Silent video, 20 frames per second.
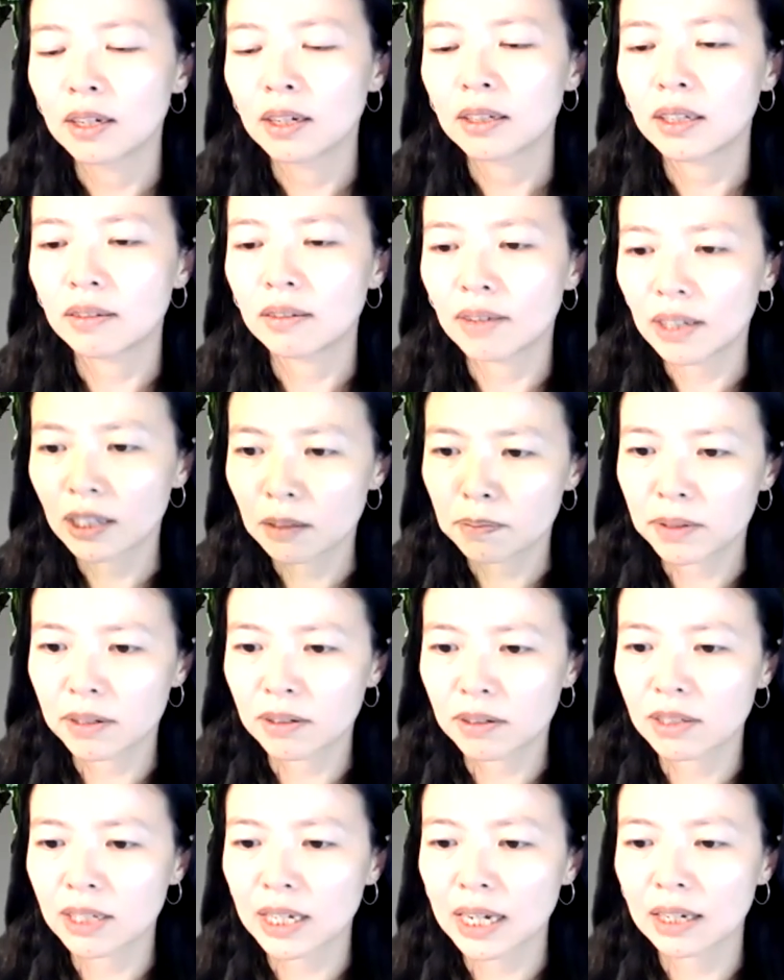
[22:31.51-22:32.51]

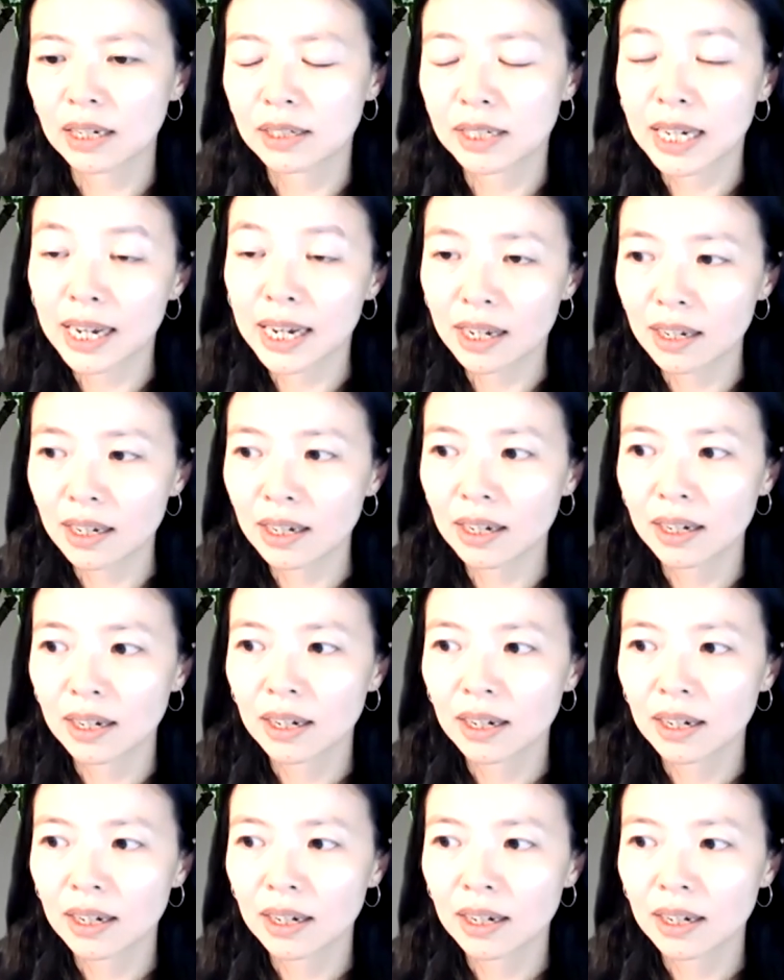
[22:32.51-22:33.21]
developers can take.